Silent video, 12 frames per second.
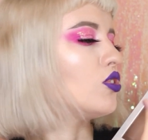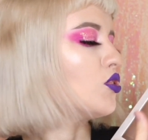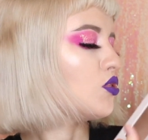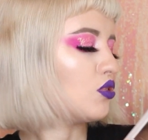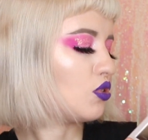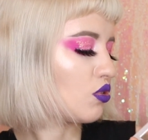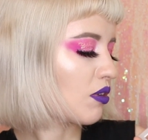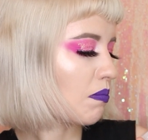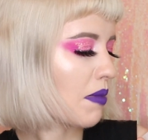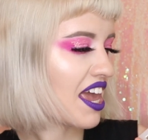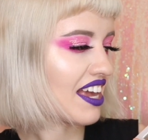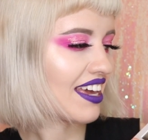so you
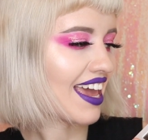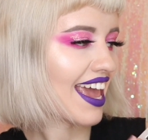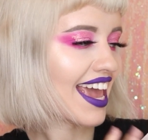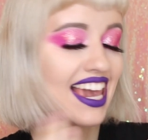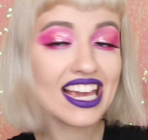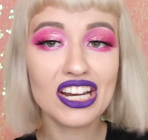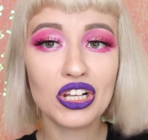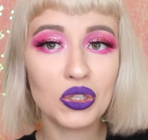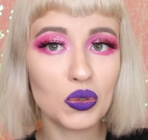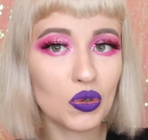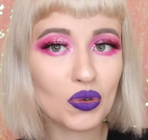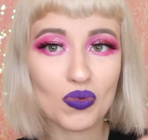can make any
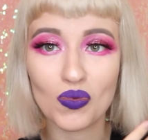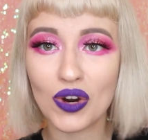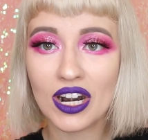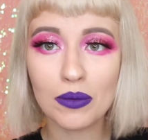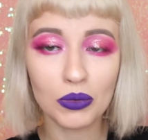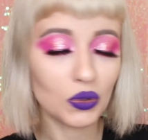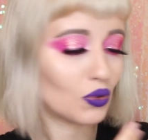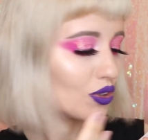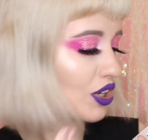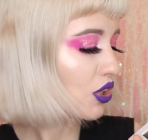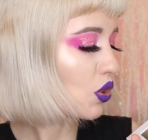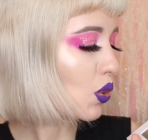look, warm look,